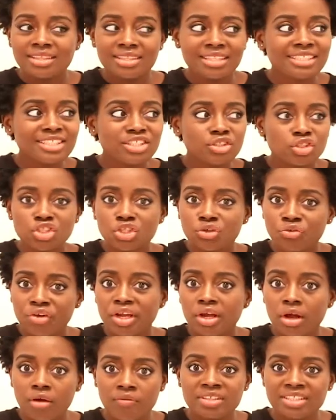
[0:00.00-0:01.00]
this is such a
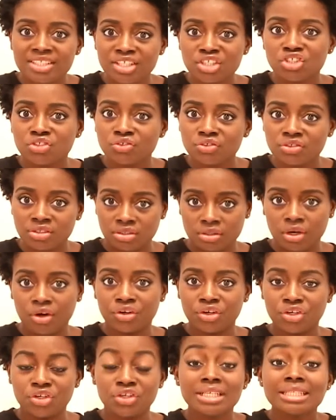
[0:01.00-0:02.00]
great conversational
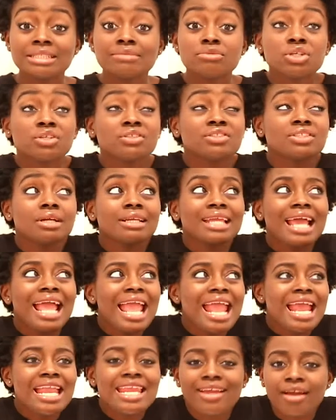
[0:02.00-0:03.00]
starter. You can start
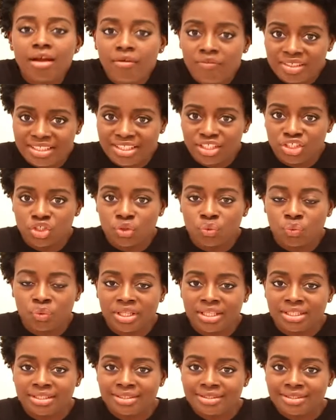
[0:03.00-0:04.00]
any conversation with,